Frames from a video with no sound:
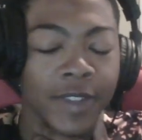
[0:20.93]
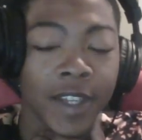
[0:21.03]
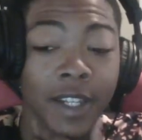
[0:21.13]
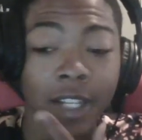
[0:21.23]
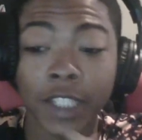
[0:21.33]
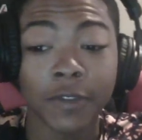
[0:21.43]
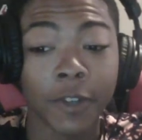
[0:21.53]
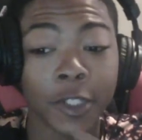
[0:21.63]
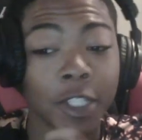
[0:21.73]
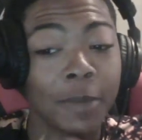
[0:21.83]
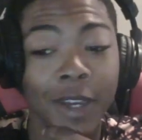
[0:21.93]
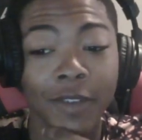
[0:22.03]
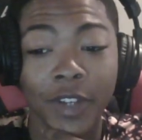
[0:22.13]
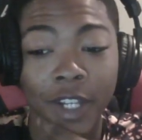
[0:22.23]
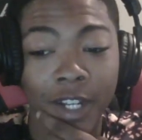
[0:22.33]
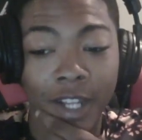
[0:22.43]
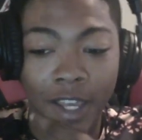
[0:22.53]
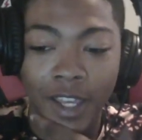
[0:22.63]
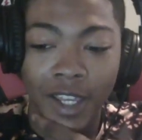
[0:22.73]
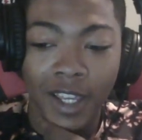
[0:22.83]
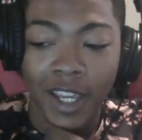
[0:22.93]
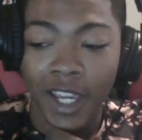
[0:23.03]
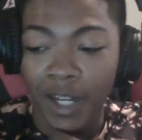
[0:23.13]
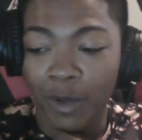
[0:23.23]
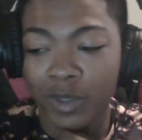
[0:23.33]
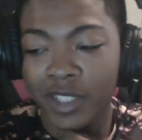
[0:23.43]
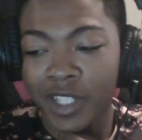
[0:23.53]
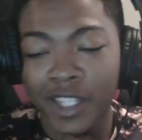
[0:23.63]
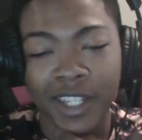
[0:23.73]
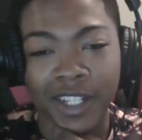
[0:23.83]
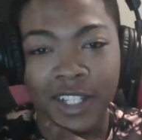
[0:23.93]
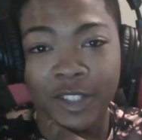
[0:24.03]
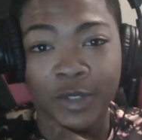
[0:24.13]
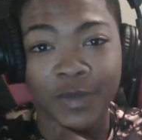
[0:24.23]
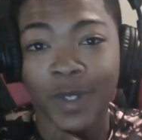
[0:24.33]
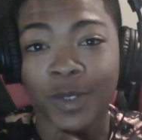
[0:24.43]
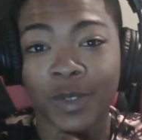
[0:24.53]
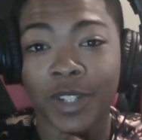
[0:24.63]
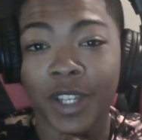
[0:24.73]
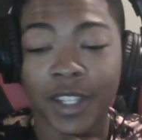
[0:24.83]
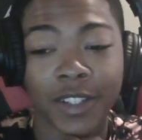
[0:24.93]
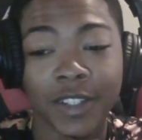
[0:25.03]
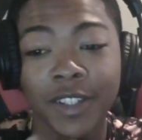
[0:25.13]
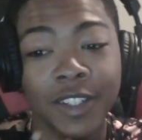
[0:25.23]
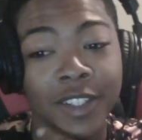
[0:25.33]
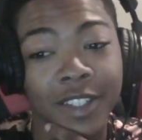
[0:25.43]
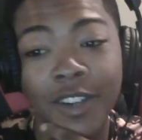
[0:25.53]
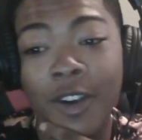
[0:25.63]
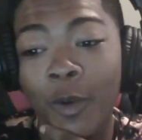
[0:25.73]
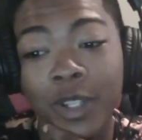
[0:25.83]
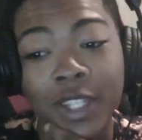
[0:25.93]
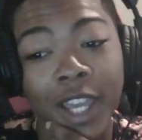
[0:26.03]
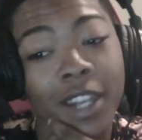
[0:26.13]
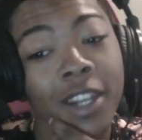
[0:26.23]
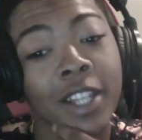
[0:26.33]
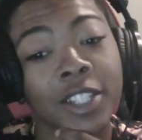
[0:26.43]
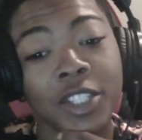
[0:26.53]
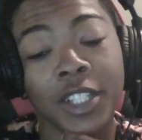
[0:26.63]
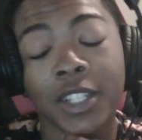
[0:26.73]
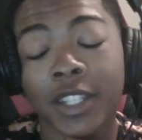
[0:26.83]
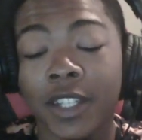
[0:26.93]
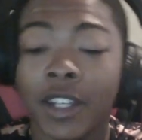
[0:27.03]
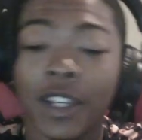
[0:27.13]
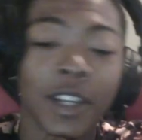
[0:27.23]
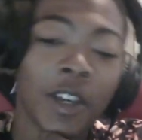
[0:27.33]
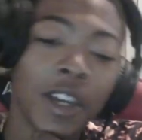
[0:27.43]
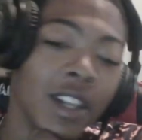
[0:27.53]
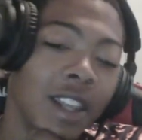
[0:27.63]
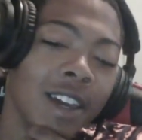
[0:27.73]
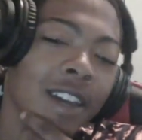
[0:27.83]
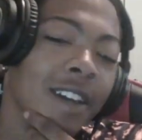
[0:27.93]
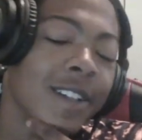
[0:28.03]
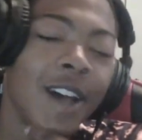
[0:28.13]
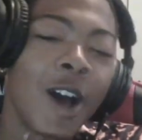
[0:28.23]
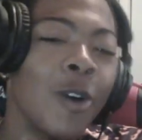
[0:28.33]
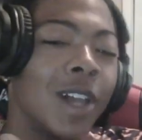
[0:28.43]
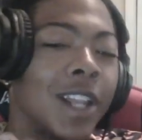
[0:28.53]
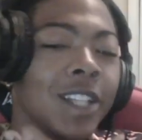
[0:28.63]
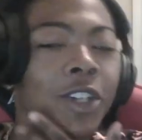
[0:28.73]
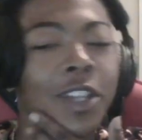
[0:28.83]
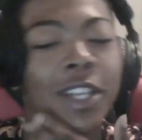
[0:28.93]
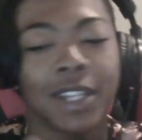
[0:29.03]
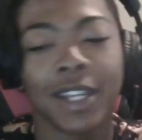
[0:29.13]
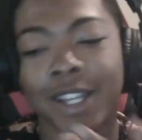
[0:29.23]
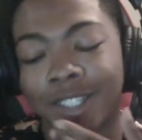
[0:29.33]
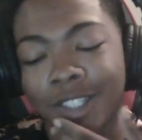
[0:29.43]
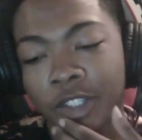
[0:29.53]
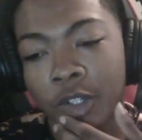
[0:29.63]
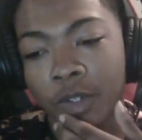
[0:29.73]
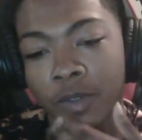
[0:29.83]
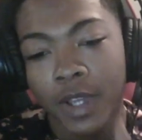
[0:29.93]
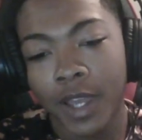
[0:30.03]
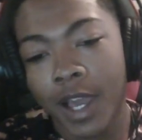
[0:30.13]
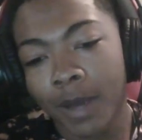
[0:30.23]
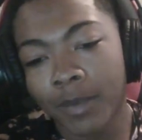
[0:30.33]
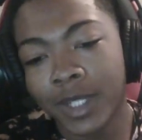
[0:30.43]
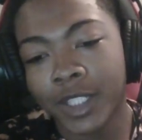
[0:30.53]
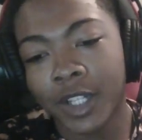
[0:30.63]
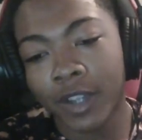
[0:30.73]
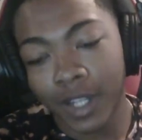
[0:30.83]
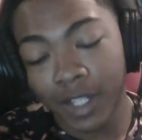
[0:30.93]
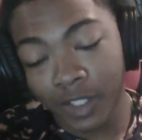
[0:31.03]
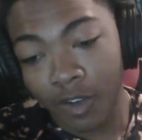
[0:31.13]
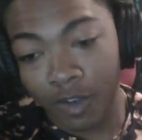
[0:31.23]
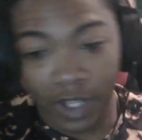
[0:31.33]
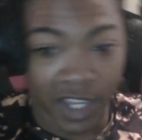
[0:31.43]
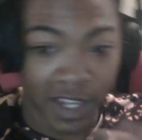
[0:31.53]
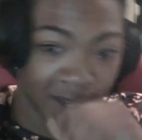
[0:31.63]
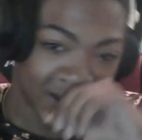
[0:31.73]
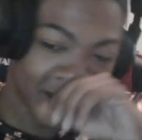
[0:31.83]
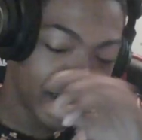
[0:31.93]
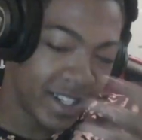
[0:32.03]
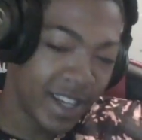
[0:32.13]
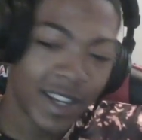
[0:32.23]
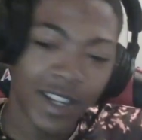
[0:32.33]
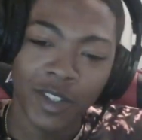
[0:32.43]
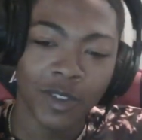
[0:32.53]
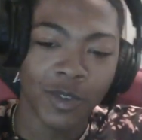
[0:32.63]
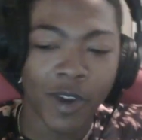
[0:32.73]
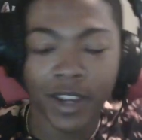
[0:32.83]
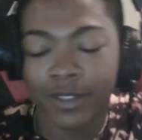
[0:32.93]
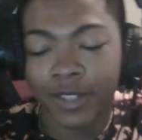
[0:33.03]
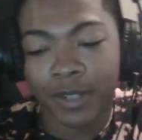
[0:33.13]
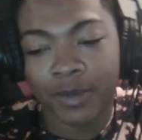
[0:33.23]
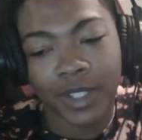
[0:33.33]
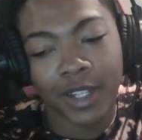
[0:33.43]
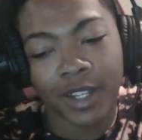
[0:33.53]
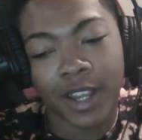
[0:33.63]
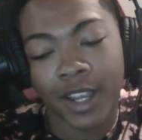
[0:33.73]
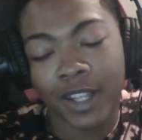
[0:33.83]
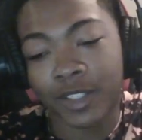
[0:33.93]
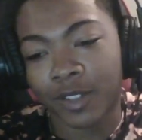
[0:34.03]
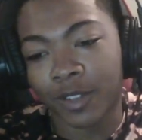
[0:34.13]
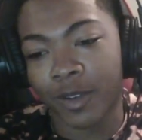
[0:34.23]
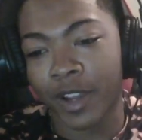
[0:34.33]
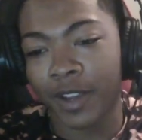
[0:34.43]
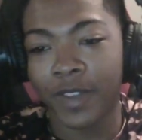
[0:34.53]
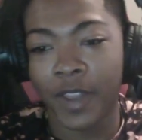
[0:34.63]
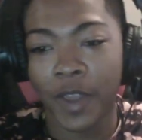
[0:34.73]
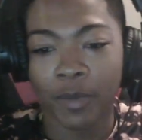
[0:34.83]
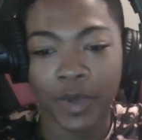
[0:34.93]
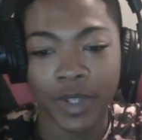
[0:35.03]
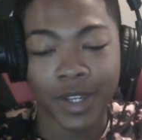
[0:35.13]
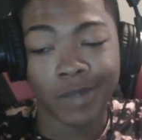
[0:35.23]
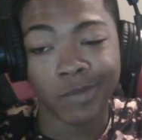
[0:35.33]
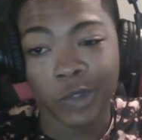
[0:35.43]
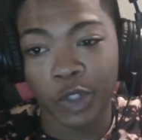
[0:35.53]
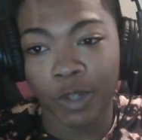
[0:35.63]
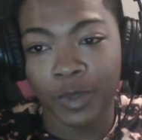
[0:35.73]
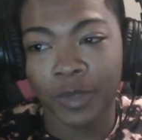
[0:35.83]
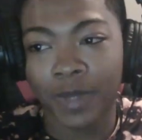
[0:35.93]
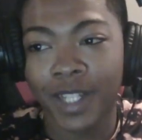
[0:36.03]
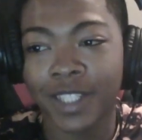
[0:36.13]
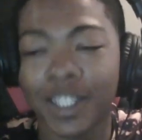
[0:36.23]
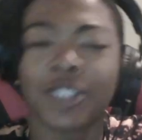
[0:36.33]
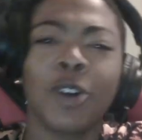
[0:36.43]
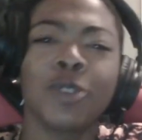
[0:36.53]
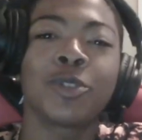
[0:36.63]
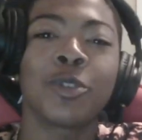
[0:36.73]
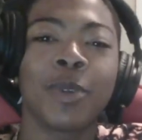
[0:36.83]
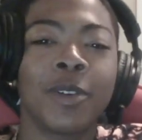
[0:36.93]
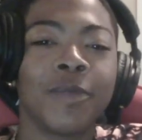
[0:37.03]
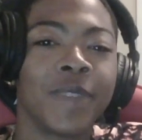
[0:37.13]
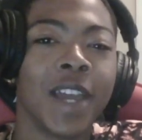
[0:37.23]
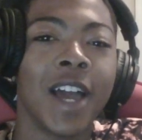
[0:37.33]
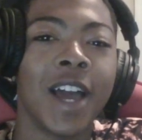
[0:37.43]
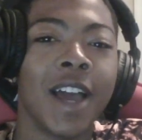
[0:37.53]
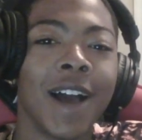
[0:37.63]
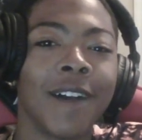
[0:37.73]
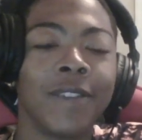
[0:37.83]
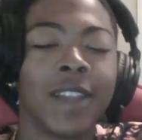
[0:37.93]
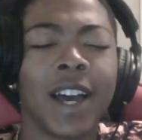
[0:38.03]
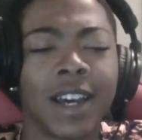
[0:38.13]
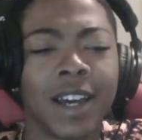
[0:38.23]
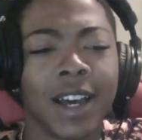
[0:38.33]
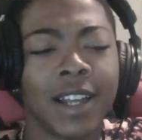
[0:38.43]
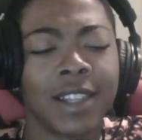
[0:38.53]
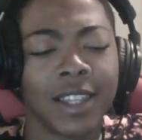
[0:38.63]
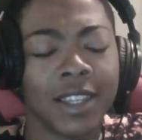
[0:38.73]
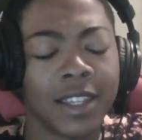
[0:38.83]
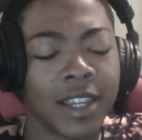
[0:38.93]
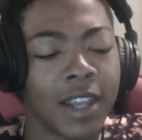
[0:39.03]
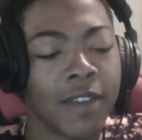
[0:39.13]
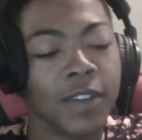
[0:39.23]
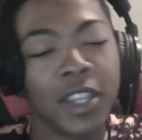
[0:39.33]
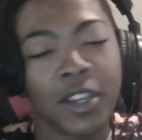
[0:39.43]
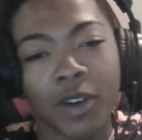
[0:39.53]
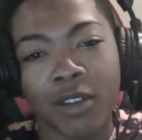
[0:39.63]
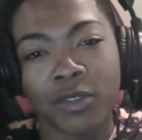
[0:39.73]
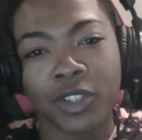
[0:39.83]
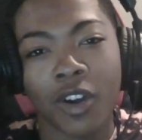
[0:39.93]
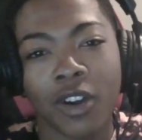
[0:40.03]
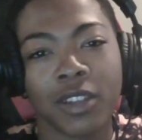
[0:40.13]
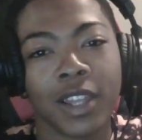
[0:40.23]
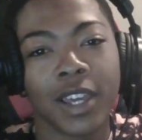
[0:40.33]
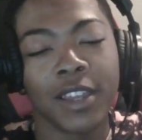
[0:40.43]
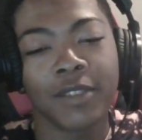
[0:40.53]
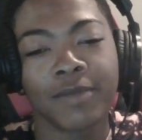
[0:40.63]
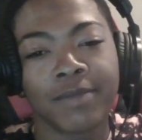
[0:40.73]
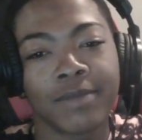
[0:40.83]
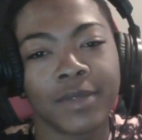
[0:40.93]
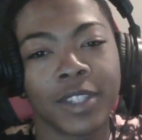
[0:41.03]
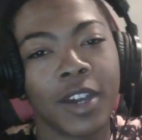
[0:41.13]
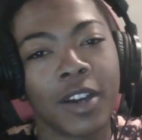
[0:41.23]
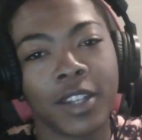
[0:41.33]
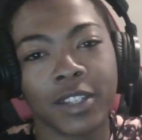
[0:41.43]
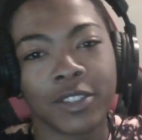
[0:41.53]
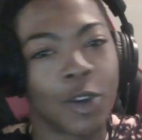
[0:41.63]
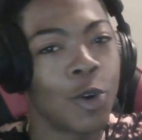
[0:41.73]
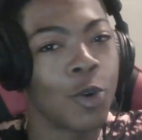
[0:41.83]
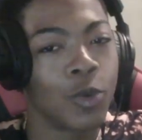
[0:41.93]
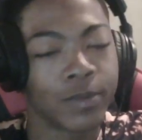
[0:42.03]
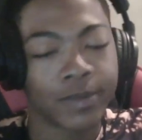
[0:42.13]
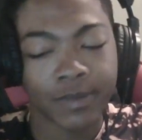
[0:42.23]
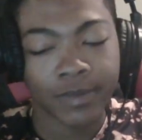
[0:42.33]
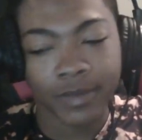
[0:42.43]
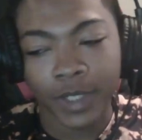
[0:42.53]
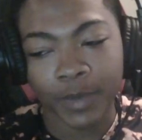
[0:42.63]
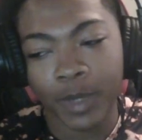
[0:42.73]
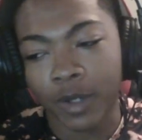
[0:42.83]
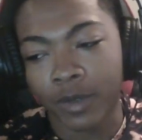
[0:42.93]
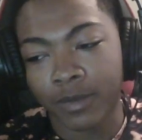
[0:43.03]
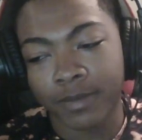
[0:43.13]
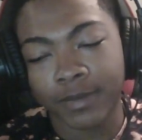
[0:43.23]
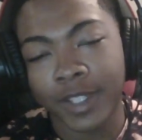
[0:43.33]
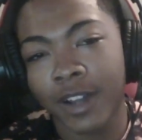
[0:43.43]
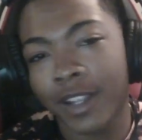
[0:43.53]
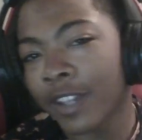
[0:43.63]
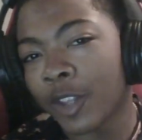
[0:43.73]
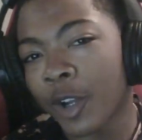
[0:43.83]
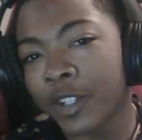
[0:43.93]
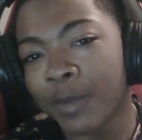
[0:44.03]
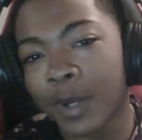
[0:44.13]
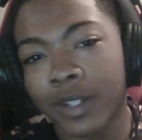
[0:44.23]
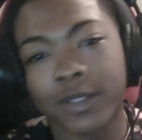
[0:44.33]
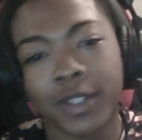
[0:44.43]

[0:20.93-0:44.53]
that's the first time I ever did that. And it was, like, kind of controversial. Like, y'all really hated that shit. And, like, I don't like that y'all ain't like that shit, so I'm gonna let y'all get this song again, because, like, it's only right. You know what I'm saying? It's only right. But, yeah. Troublesome 96. Also, bro, I feel like I think in that video I was calling, like, y'all niggas old. Bro, y'all, like, 30, bro.